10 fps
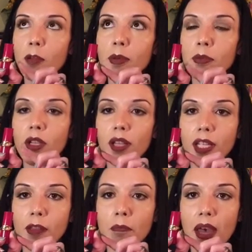people don't
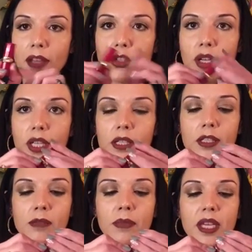like the matte
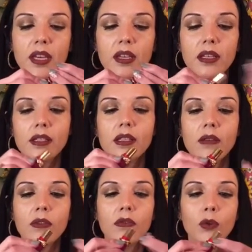trans because
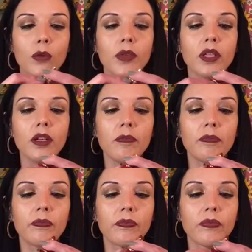of the formula.
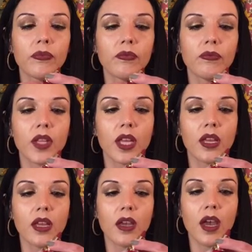
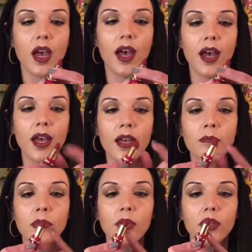
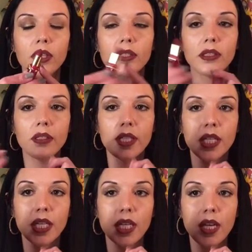I put
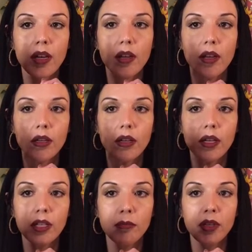the
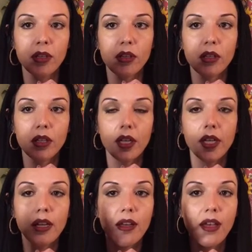honey butter
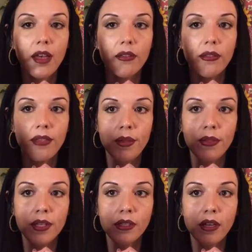on,
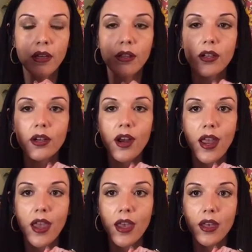then this color,
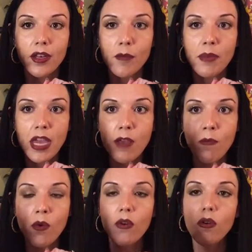and
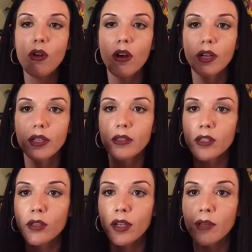people on
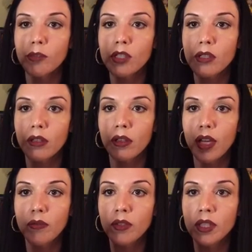Instagram just
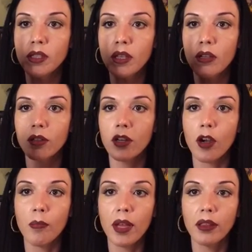loved this color
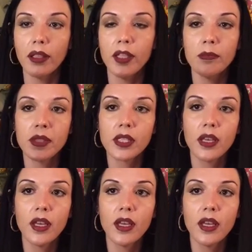on my lips.